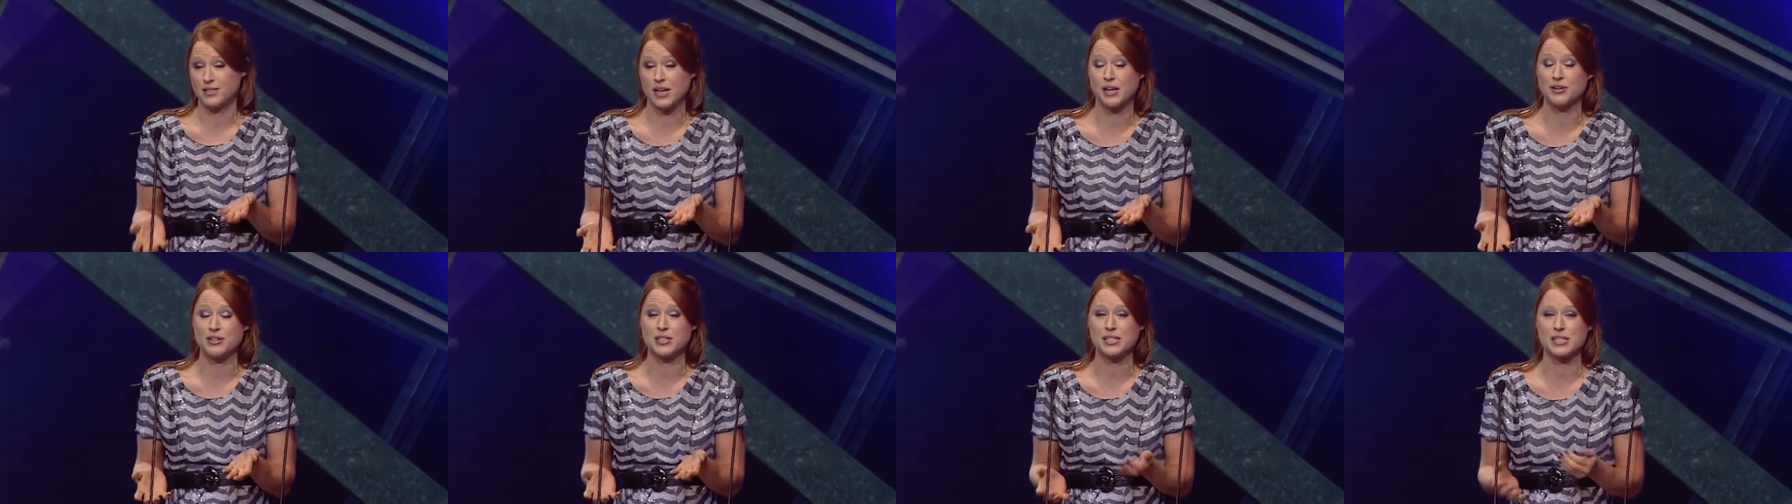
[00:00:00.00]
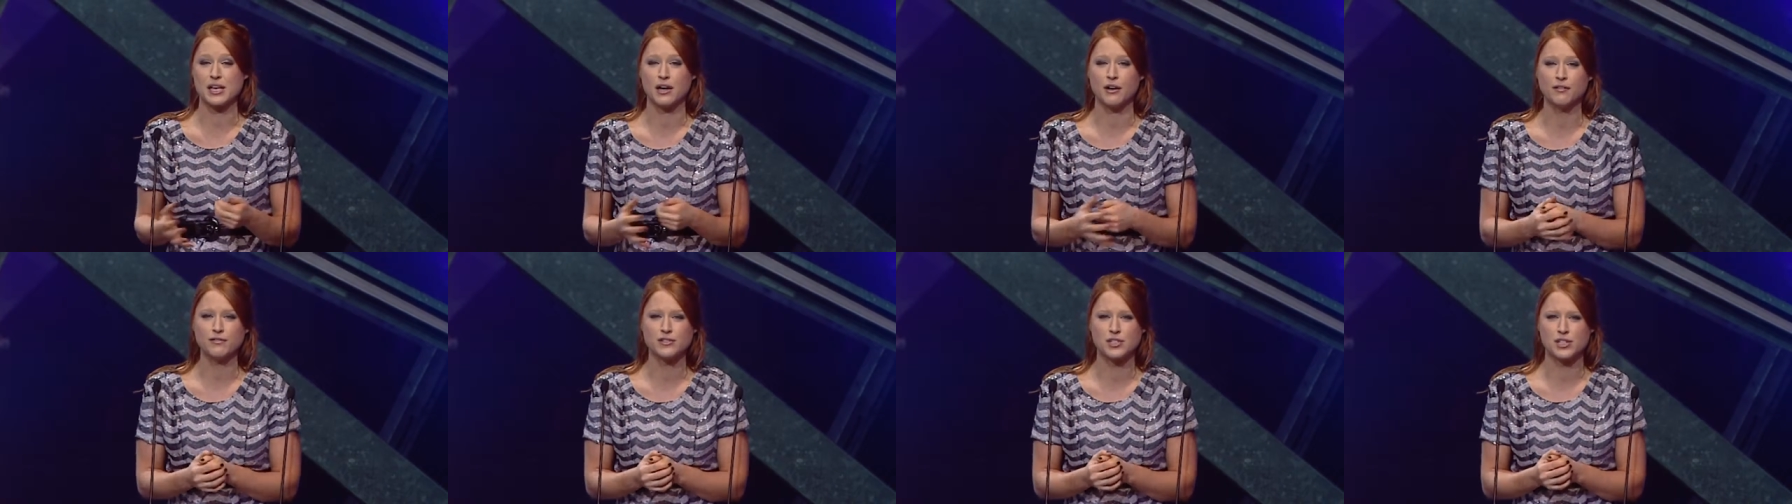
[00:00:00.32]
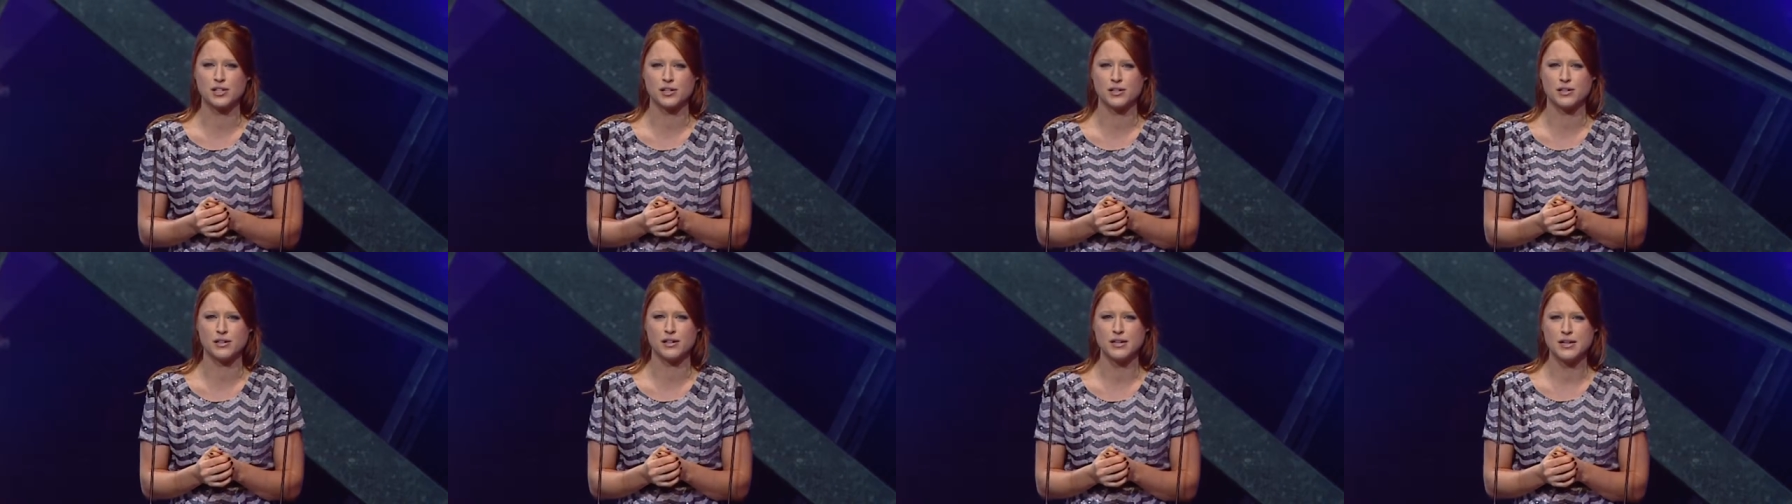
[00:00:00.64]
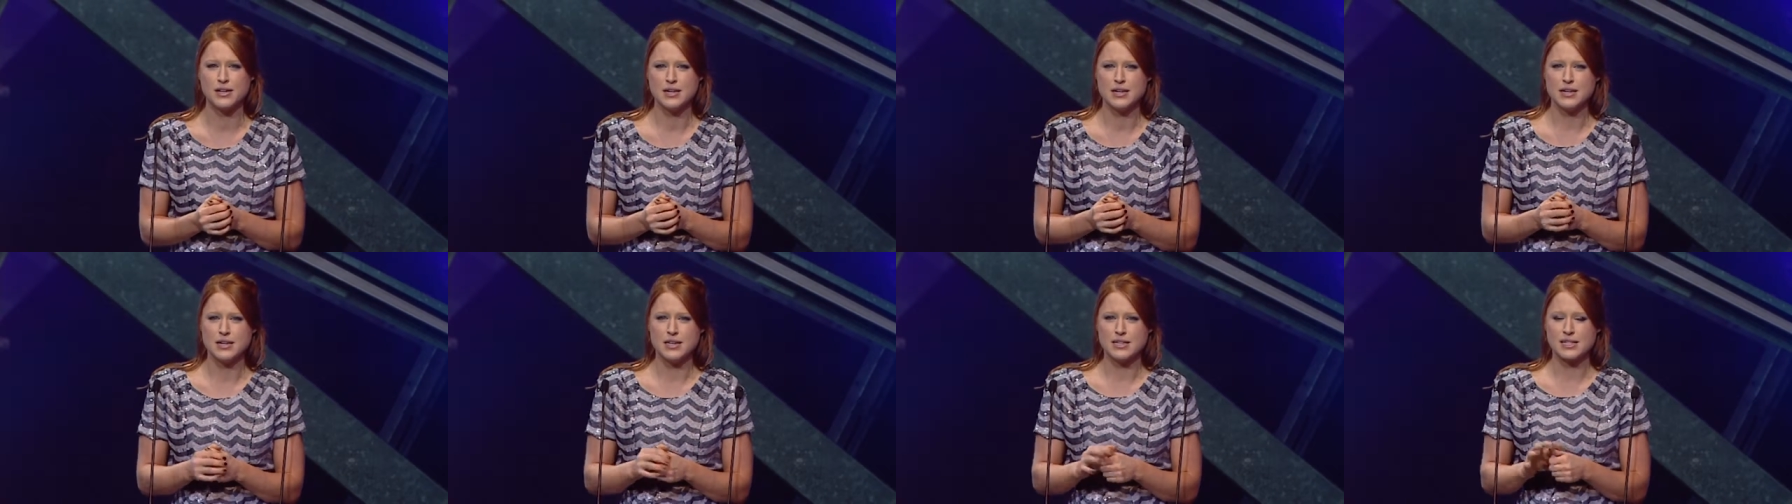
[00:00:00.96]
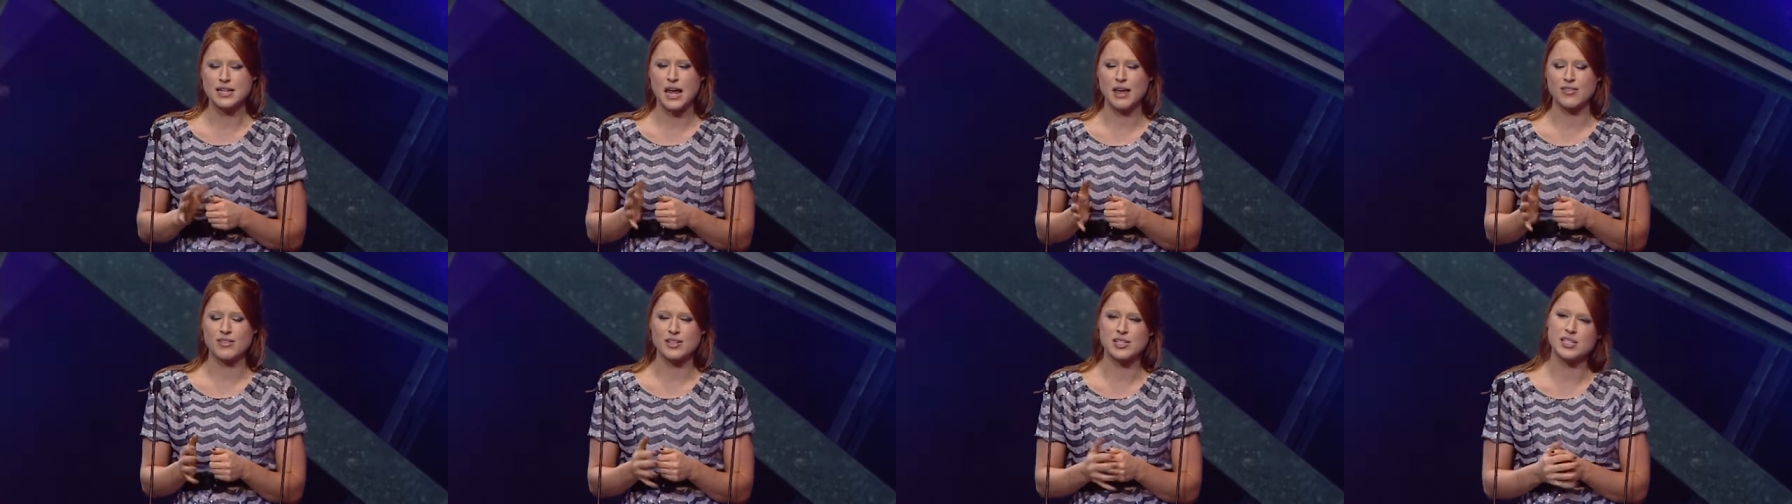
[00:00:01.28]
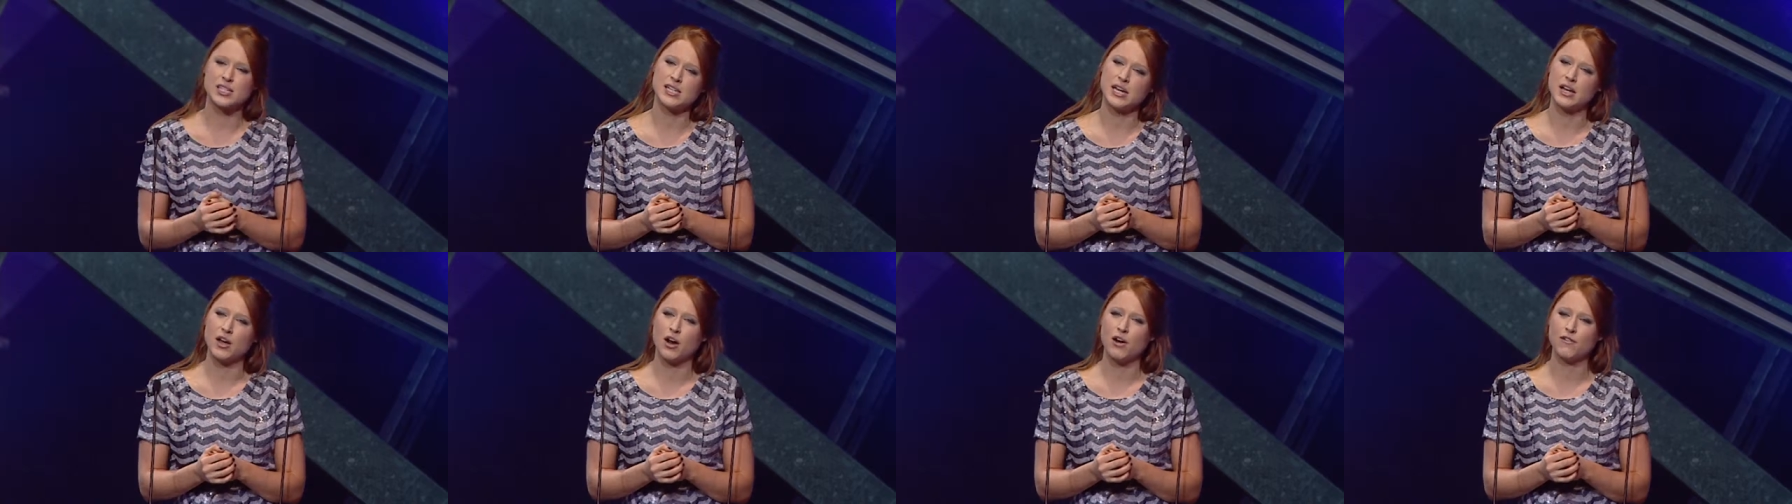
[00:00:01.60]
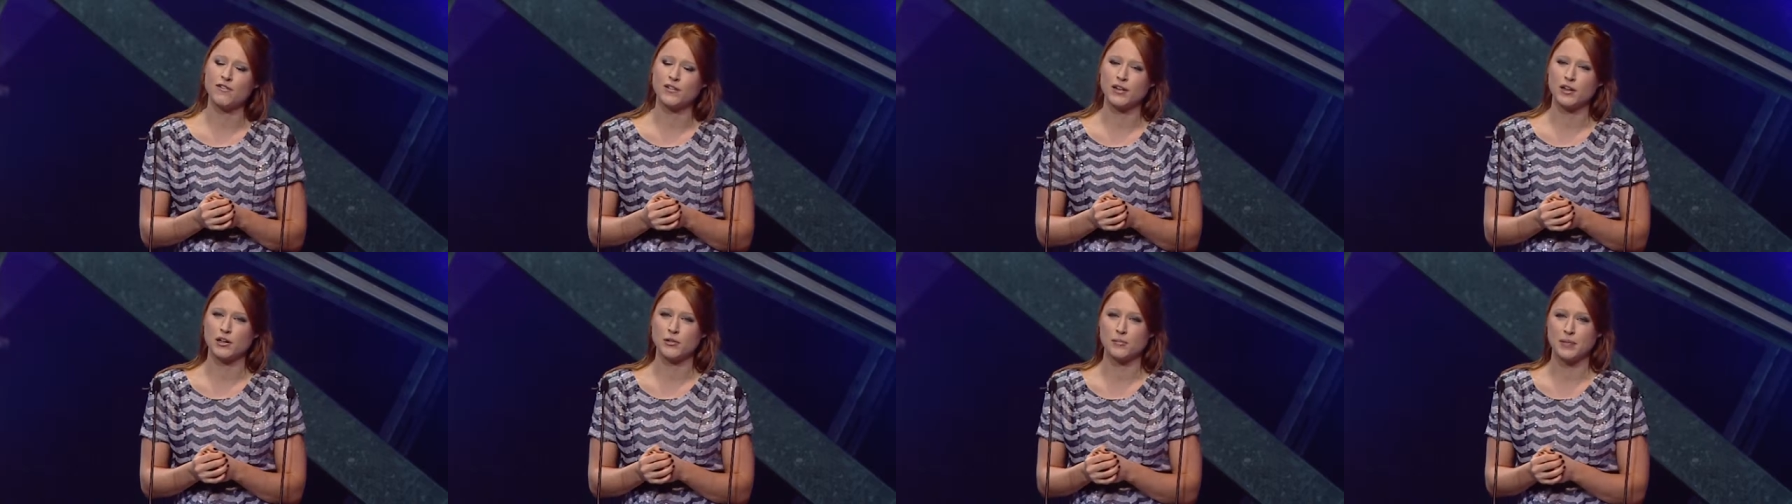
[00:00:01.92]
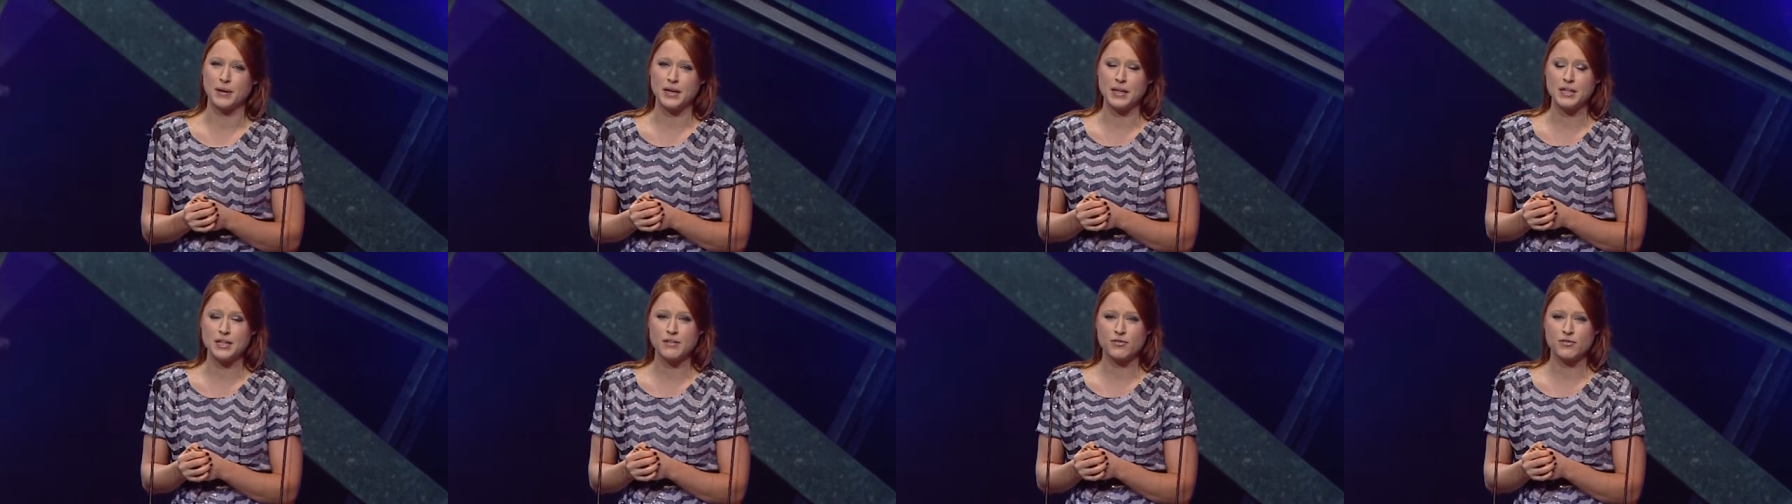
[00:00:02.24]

tell yourself to take the sting off a little bit.